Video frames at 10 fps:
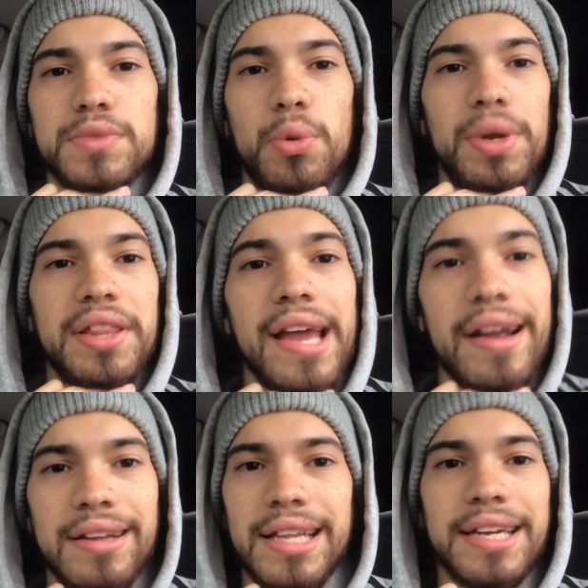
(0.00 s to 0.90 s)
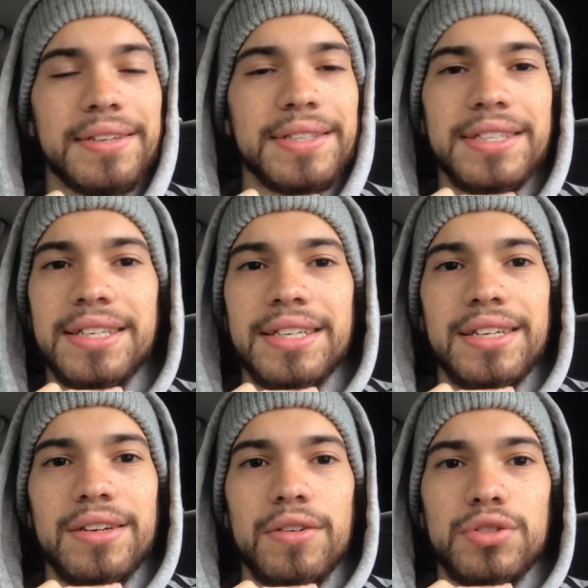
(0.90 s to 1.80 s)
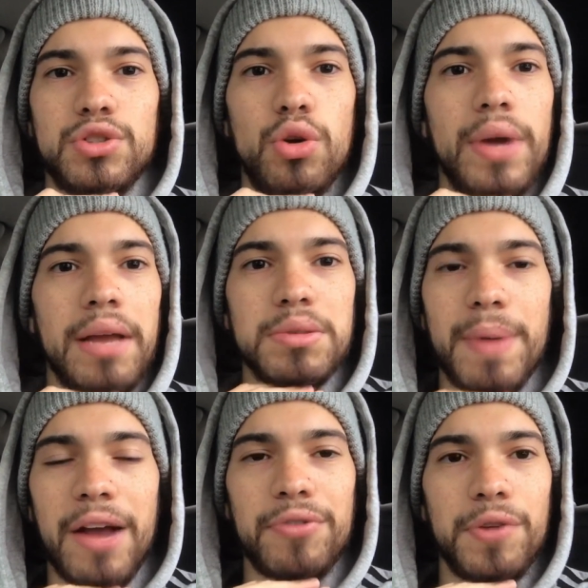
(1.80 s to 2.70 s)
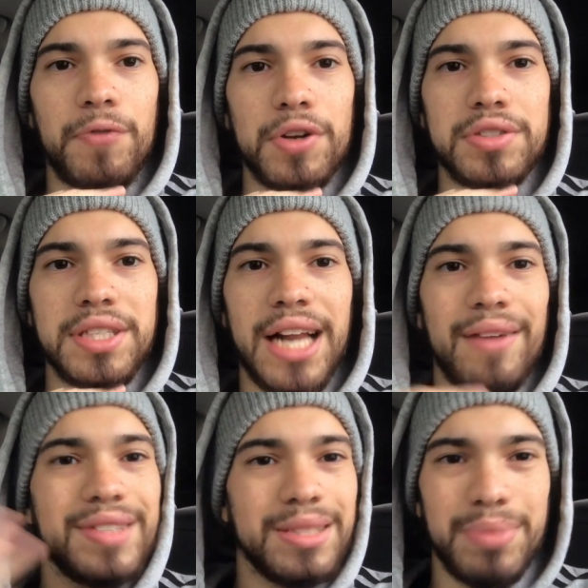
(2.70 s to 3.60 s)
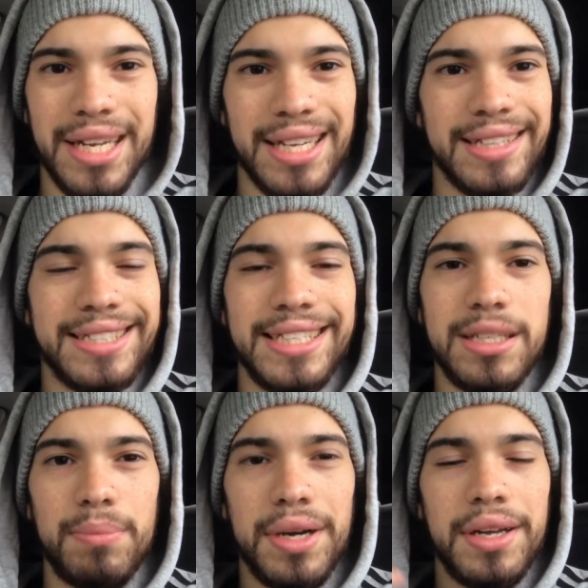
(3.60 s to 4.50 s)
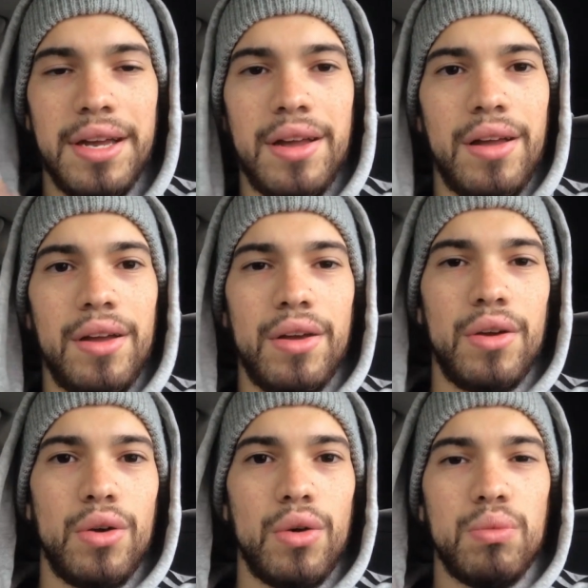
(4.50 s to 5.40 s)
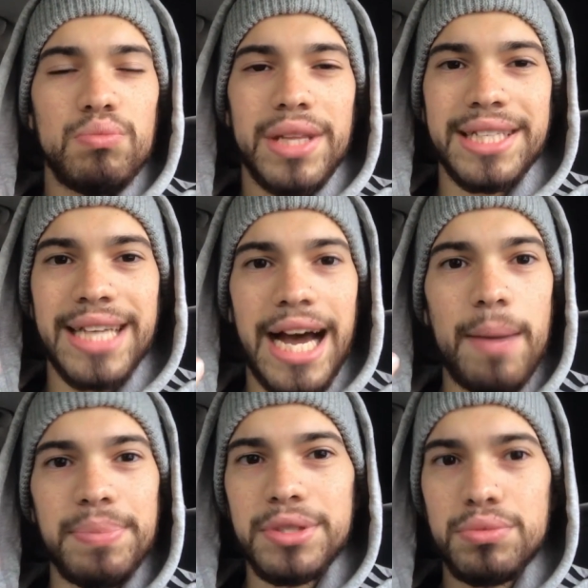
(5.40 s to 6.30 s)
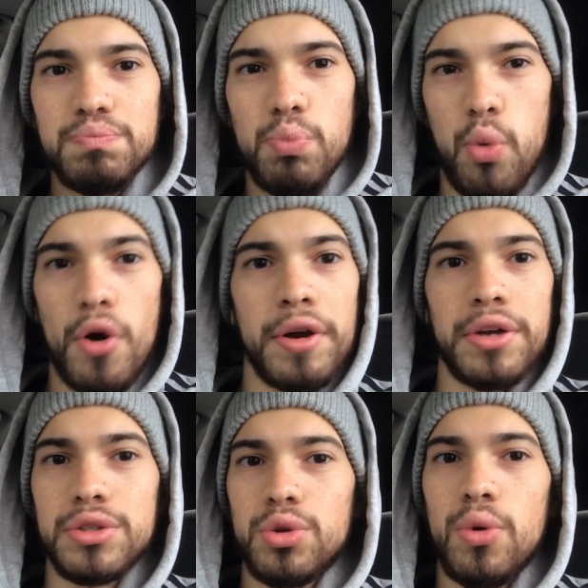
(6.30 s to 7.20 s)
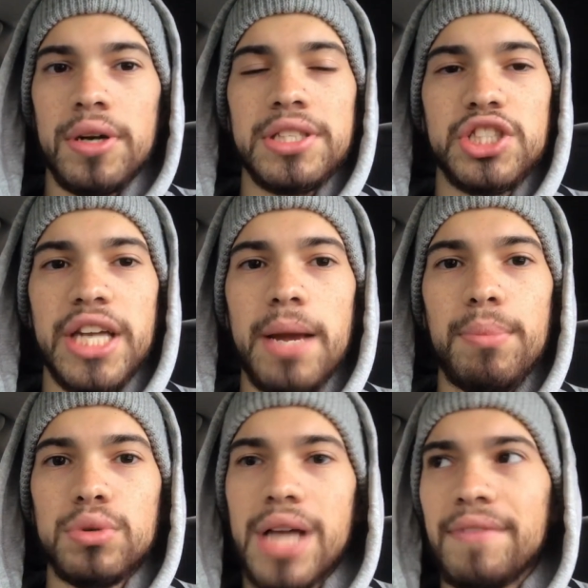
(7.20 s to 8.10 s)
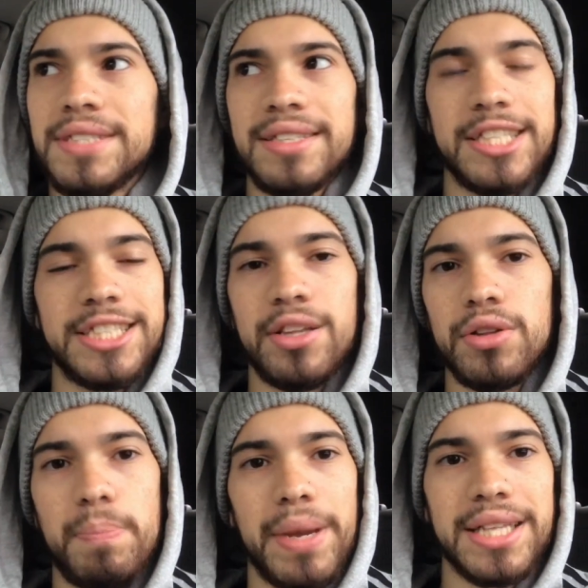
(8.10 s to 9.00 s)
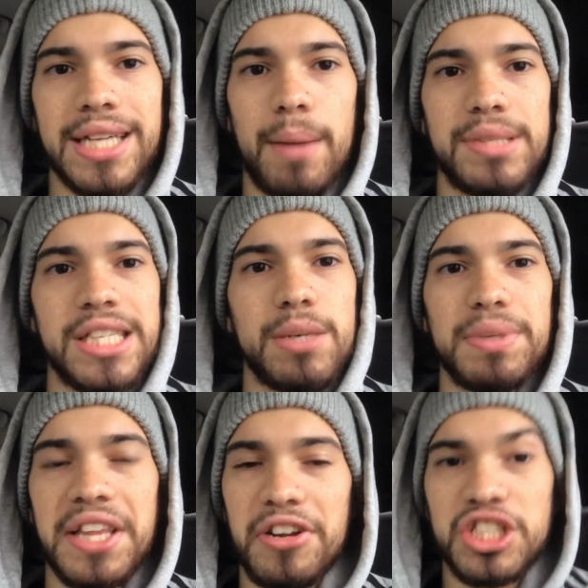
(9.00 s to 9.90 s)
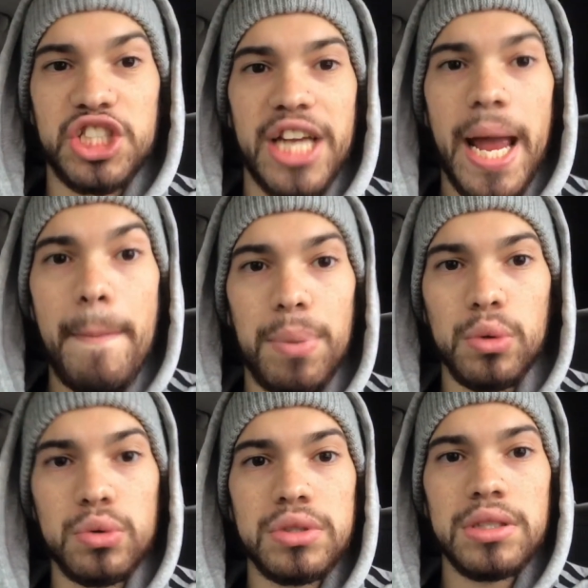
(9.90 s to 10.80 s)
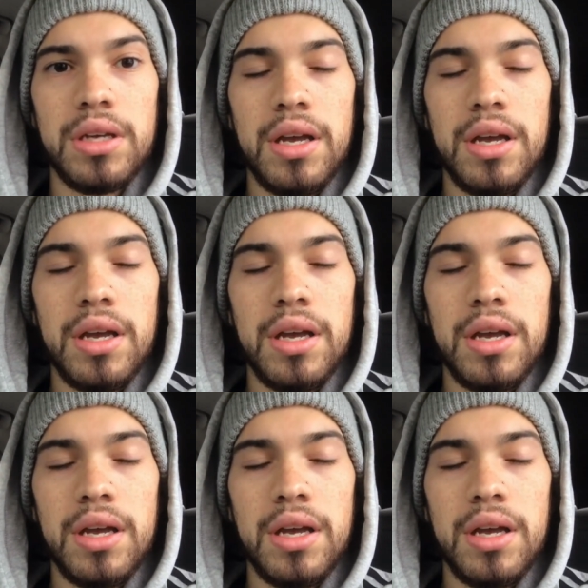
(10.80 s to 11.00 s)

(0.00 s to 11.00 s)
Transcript: We there. Like, 2 games back from the first seed. Obviously, beginning of the season. But the top is Warriors, who are in shambles. Obviously, they're still the biggest competition, but they're in shambles.